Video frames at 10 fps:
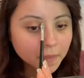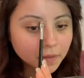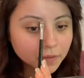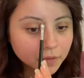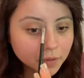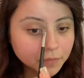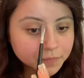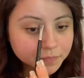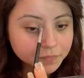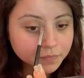you know
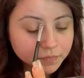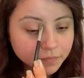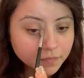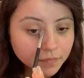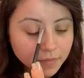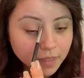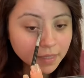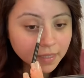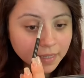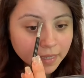
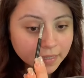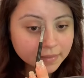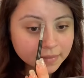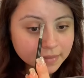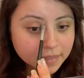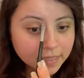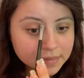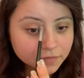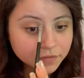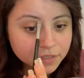and
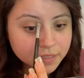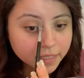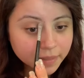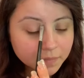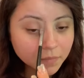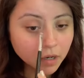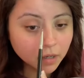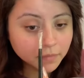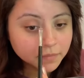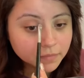as a first time
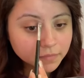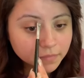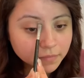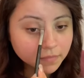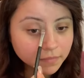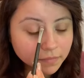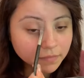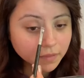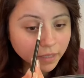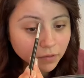mom,
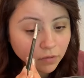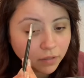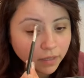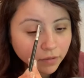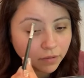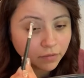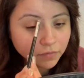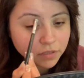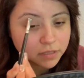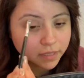I don't know how other
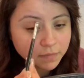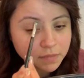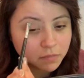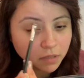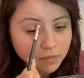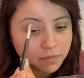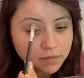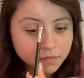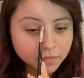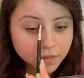first times moms
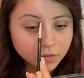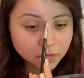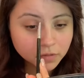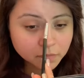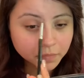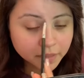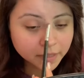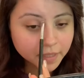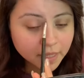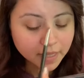feel, but
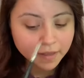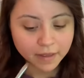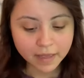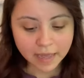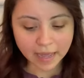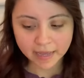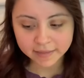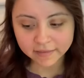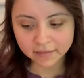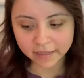I,